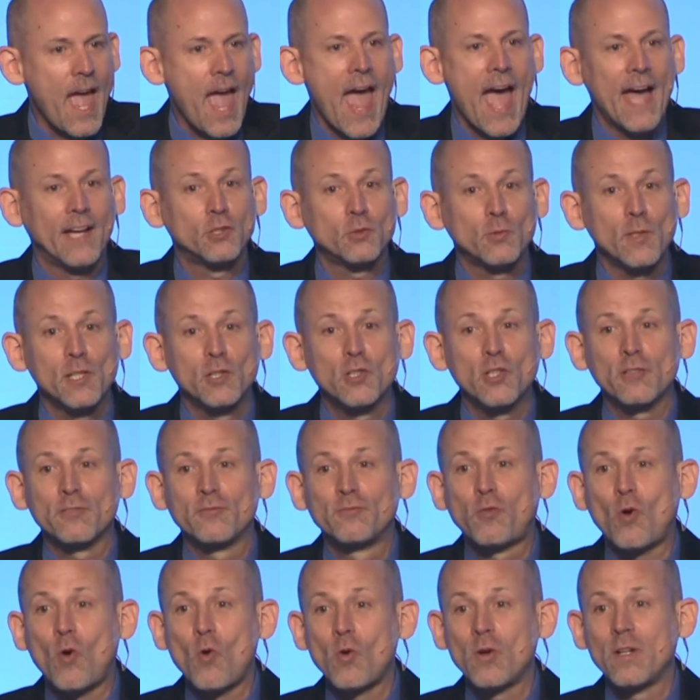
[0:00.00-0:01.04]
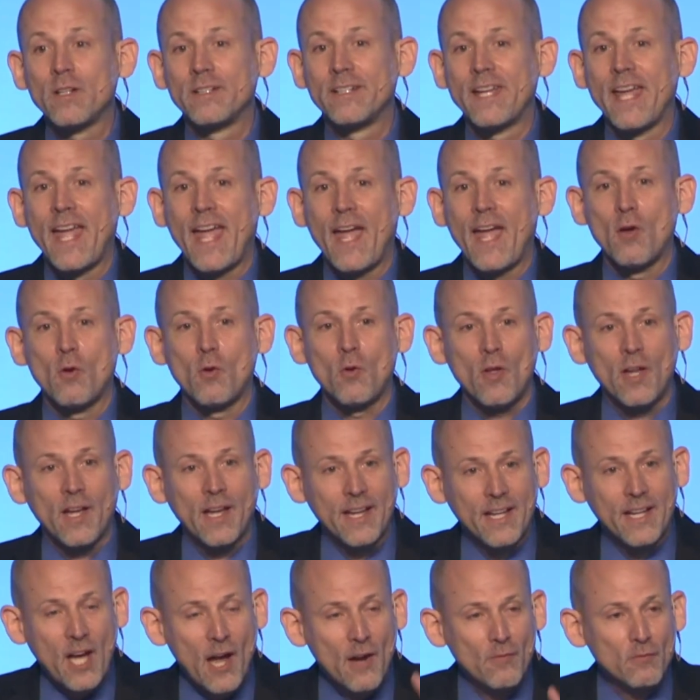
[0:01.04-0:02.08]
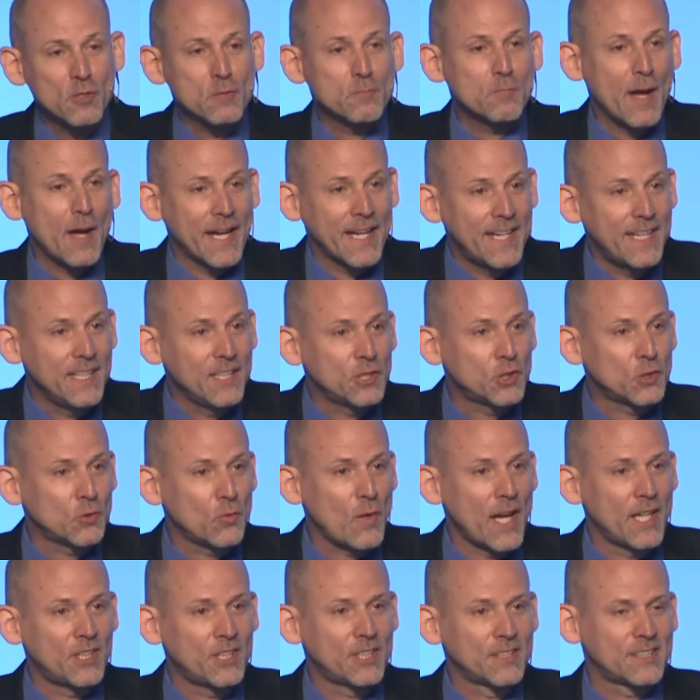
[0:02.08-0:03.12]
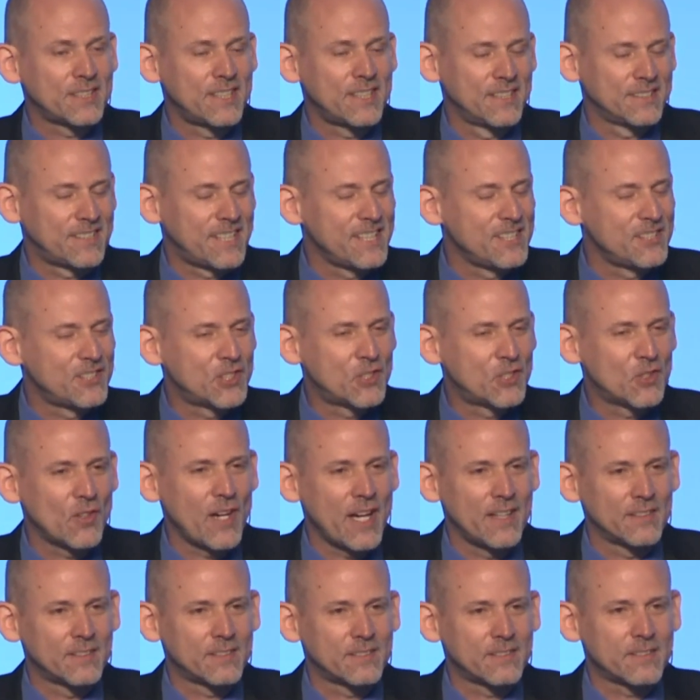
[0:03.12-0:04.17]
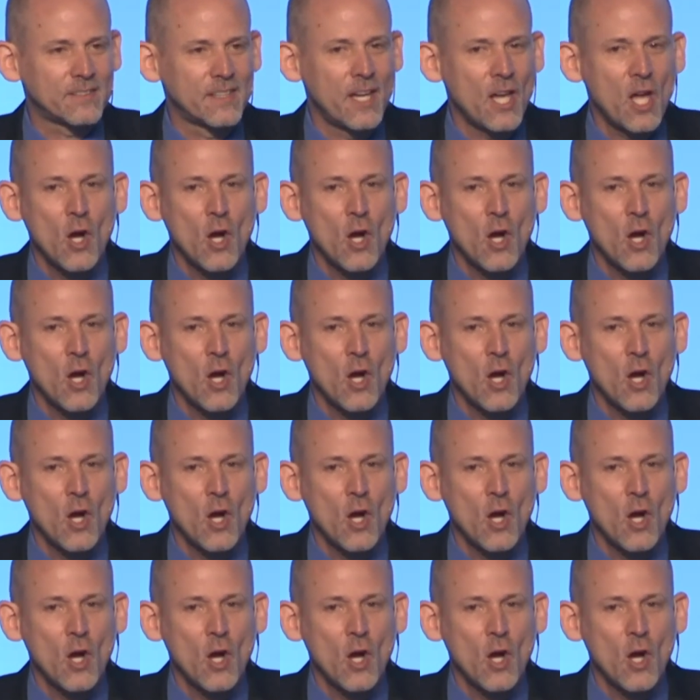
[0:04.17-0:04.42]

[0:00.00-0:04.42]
As we look forward, covered by his righteousness, his grace,